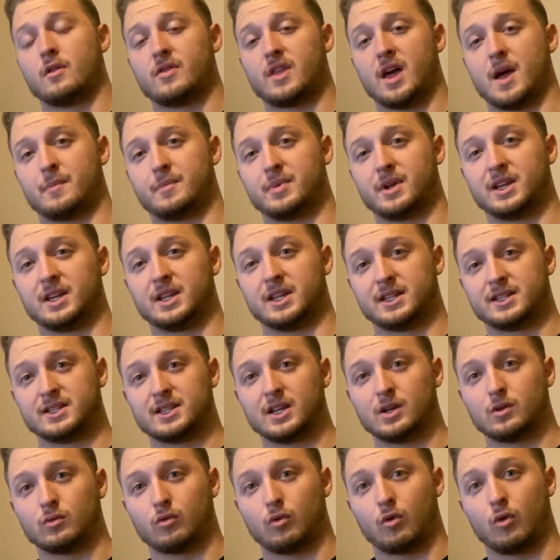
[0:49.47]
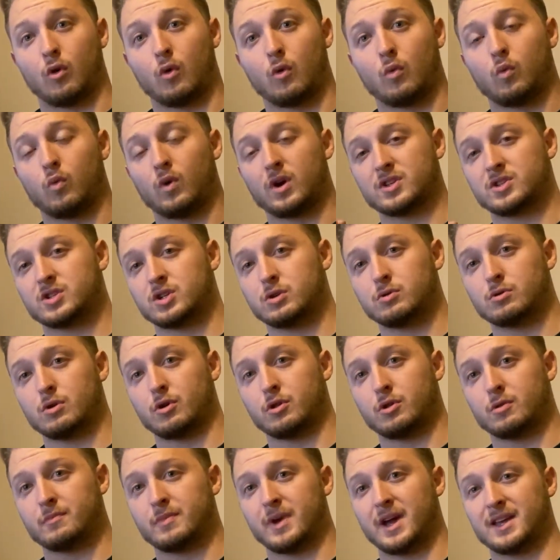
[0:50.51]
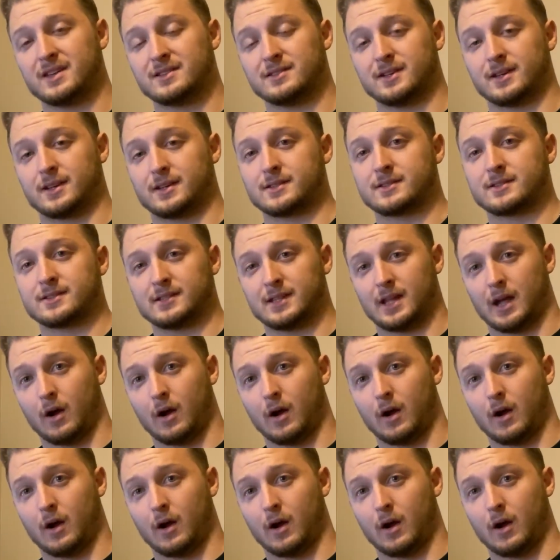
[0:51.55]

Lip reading: that PDT rule once you know the basics.